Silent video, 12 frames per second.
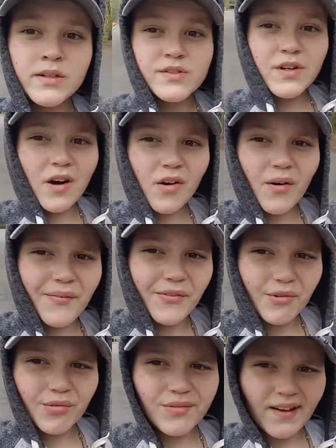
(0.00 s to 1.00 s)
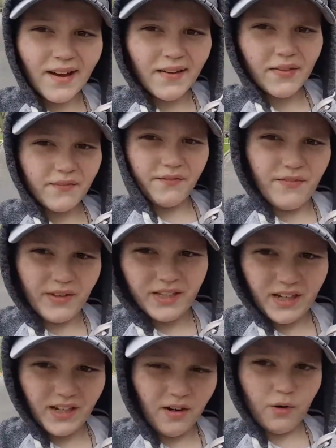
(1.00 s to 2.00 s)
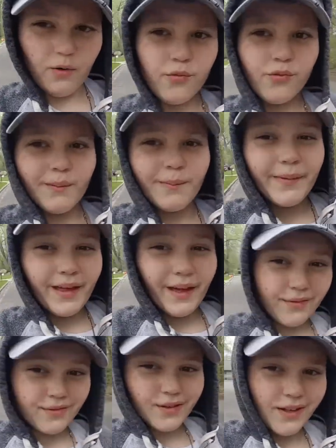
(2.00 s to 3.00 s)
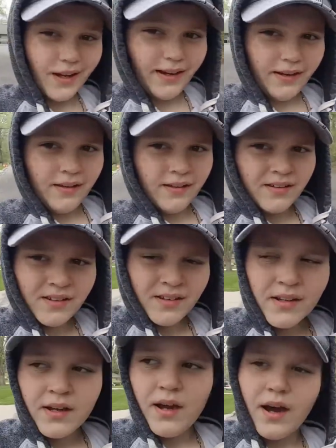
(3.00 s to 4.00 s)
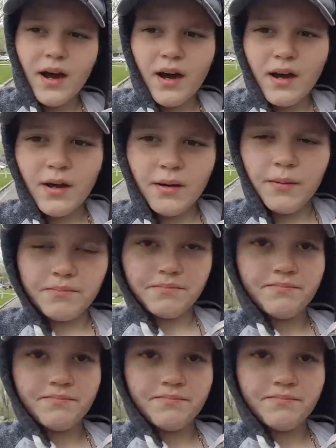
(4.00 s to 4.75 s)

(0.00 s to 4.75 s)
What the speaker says: So, if you saw the video from yesterday, I